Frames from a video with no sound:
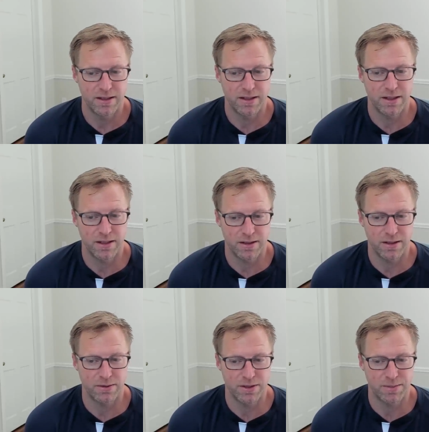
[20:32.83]
in a
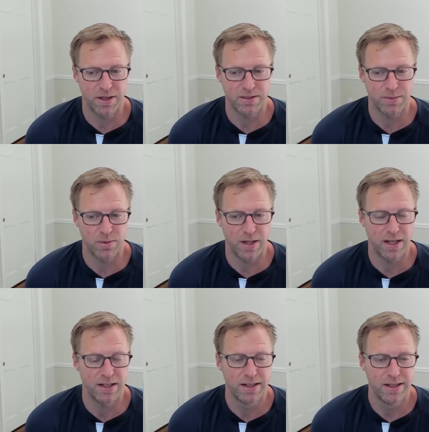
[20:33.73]
in a responsible
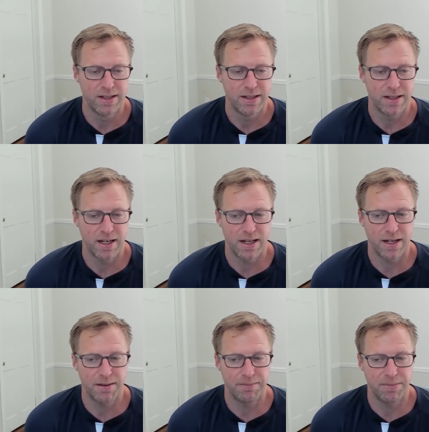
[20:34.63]
way,
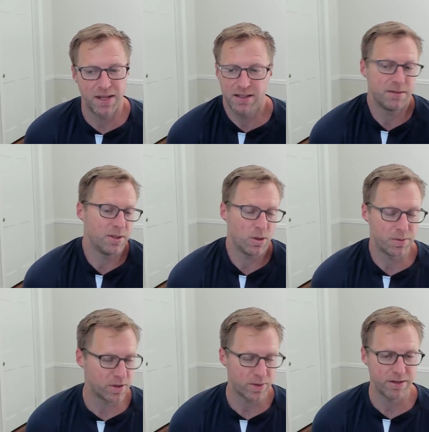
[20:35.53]
um, and then be
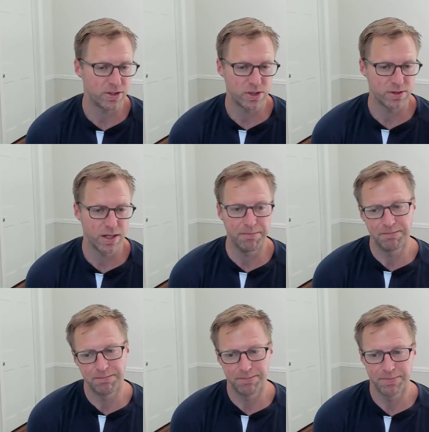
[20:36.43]
open to whatever shows up.
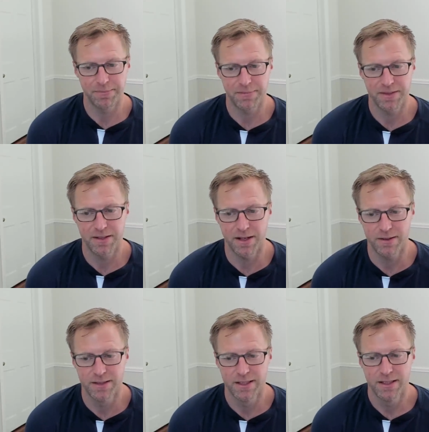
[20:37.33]
You
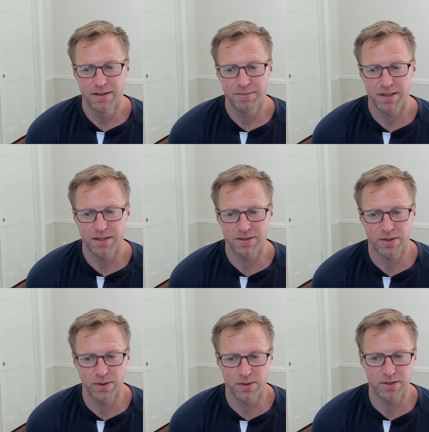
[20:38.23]
know because
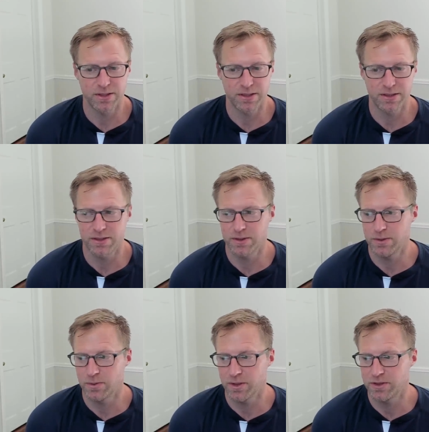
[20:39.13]
your goal is is
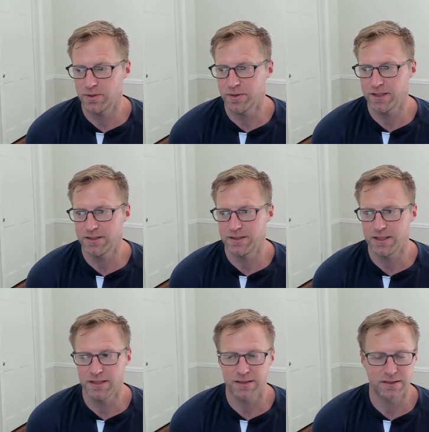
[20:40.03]
to once you really
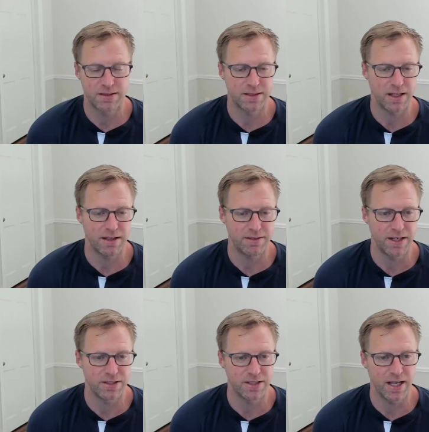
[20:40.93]
see it to take
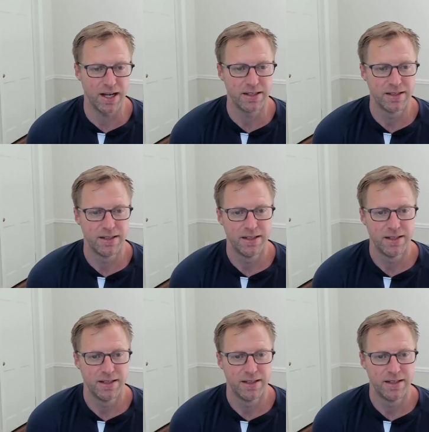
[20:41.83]
advantage of that